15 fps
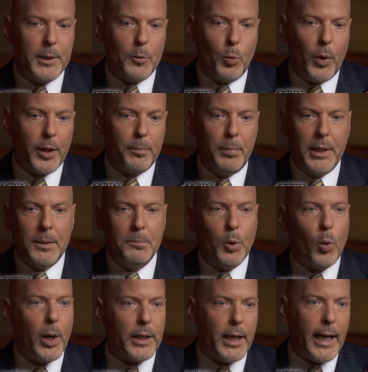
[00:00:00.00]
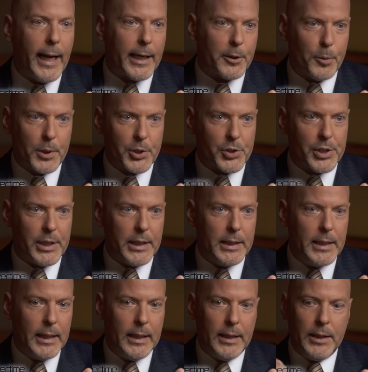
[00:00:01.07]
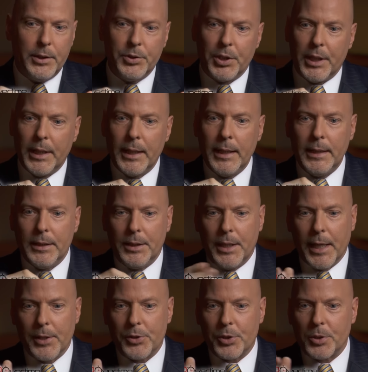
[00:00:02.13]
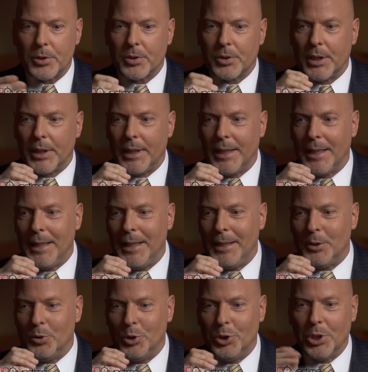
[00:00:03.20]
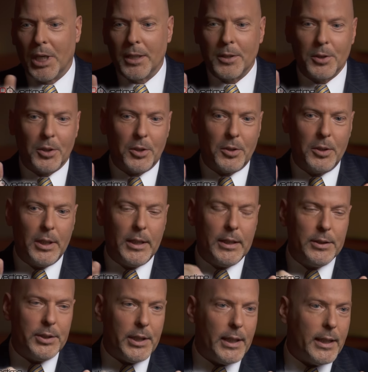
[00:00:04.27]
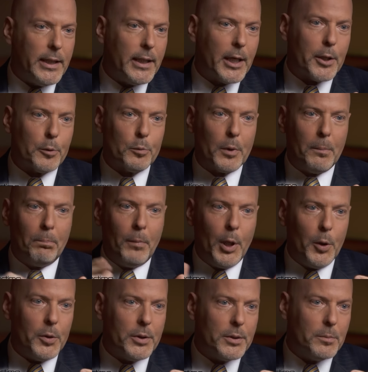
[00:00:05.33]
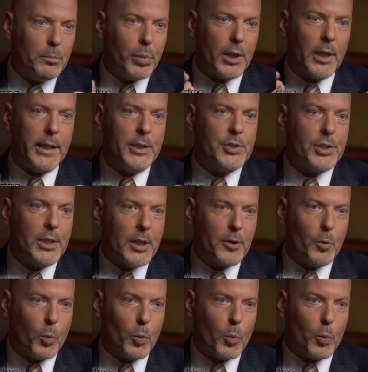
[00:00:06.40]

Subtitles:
it with pinpoint accuracy to any desert, to any jungle, to any other remote place in the